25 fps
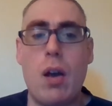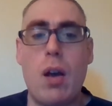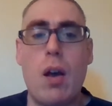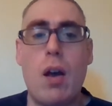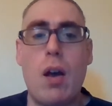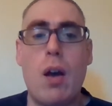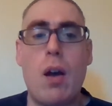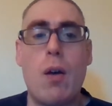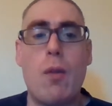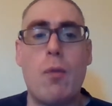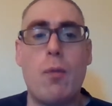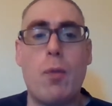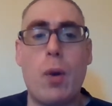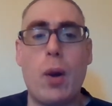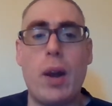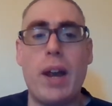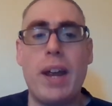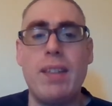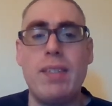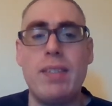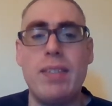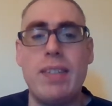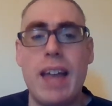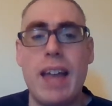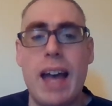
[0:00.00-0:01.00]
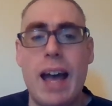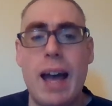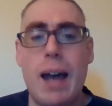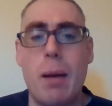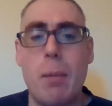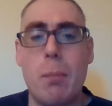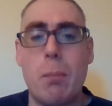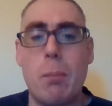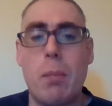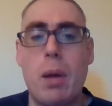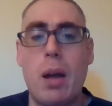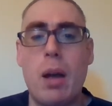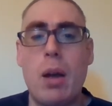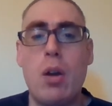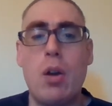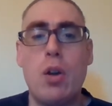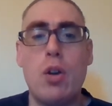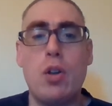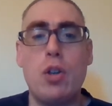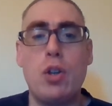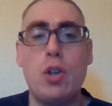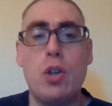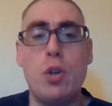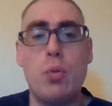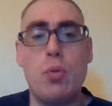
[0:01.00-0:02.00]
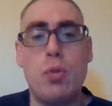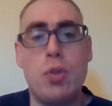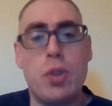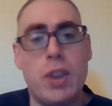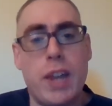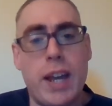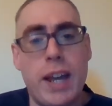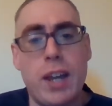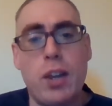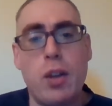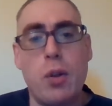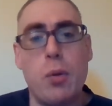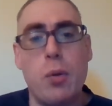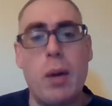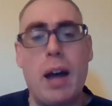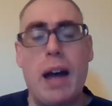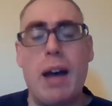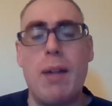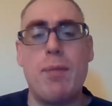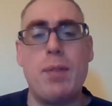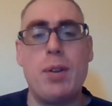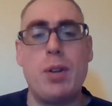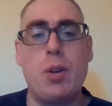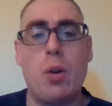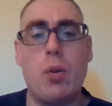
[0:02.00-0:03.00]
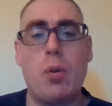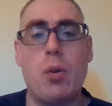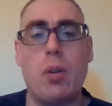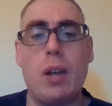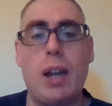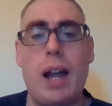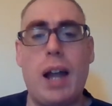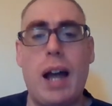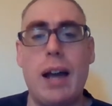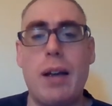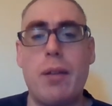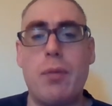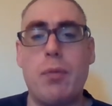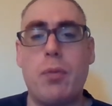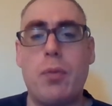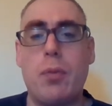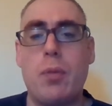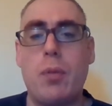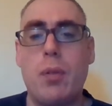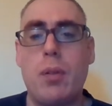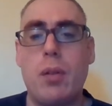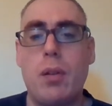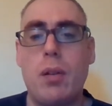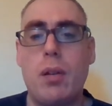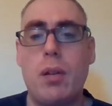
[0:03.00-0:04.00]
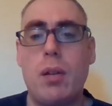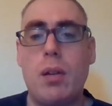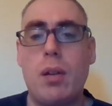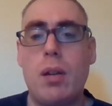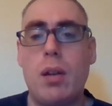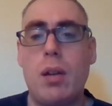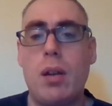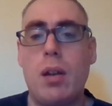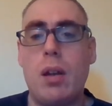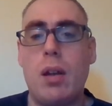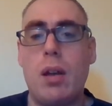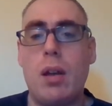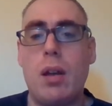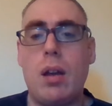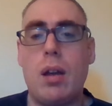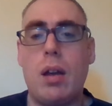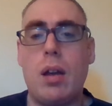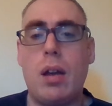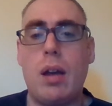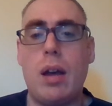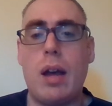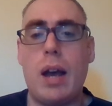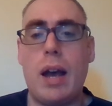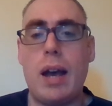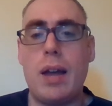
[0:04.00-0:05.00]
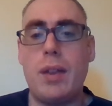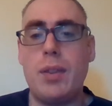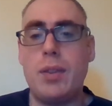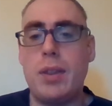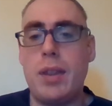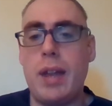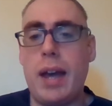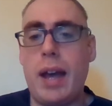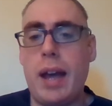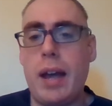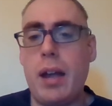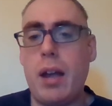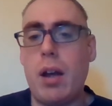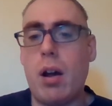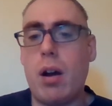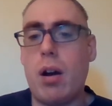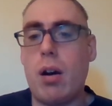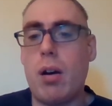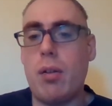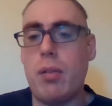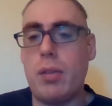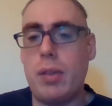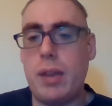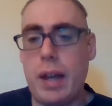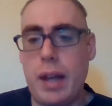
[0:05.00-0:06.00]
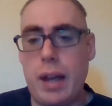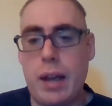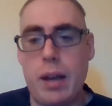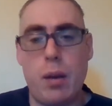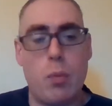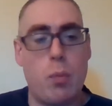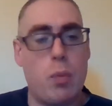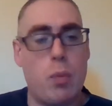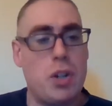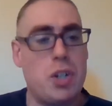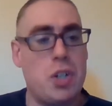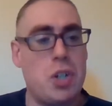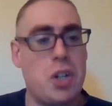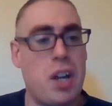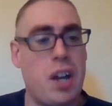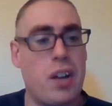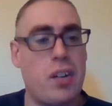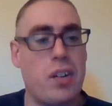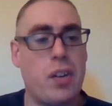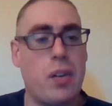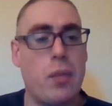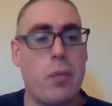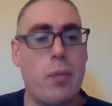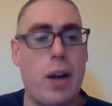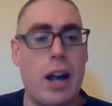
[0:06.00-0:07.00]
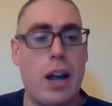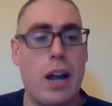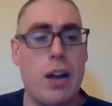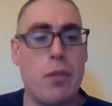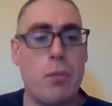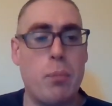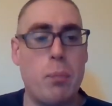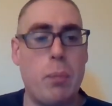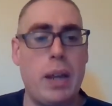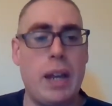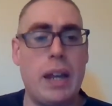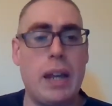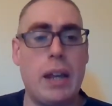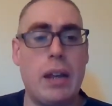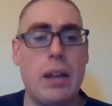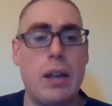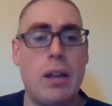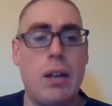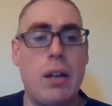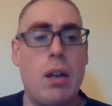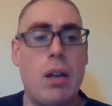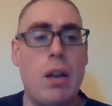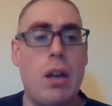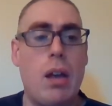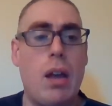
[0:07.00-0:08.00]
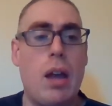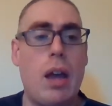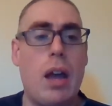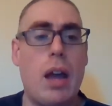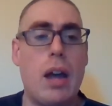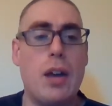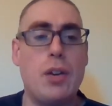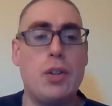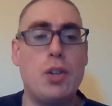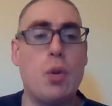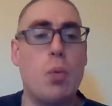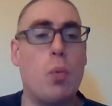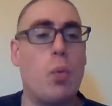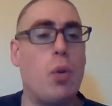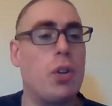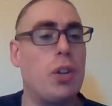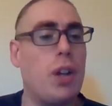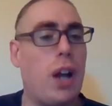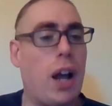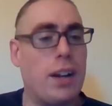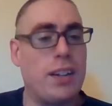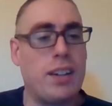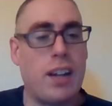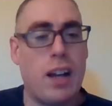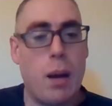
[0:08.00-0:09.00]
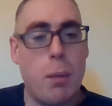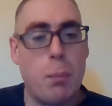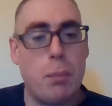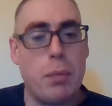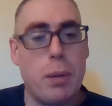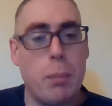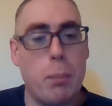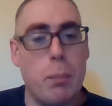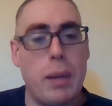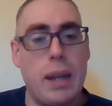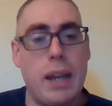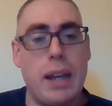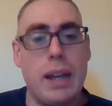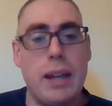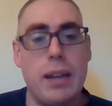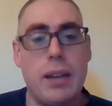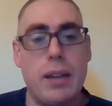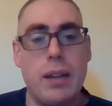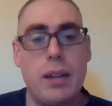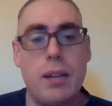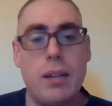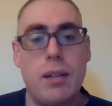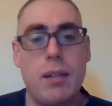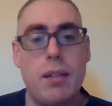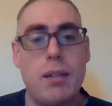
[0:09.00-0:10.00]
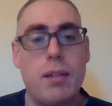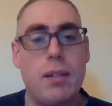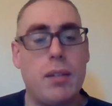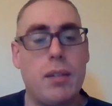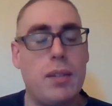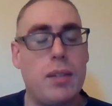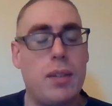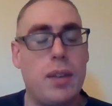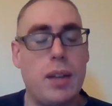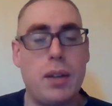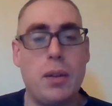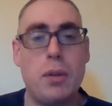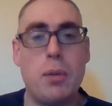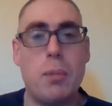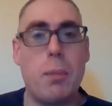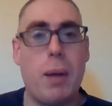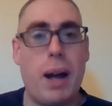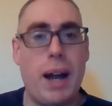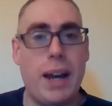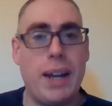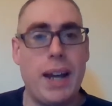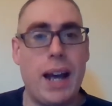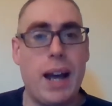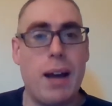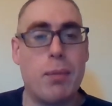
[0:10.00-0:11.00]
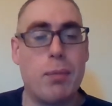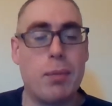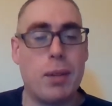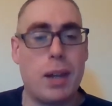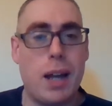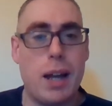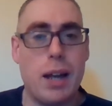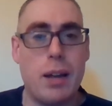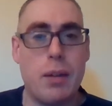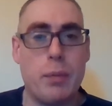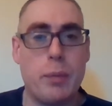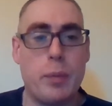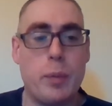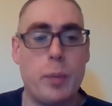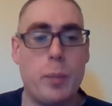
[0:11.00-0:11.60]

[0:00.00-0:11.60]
for in them you think you have eternal life. And they are they which testify of me, and you will not come to me that you might have life.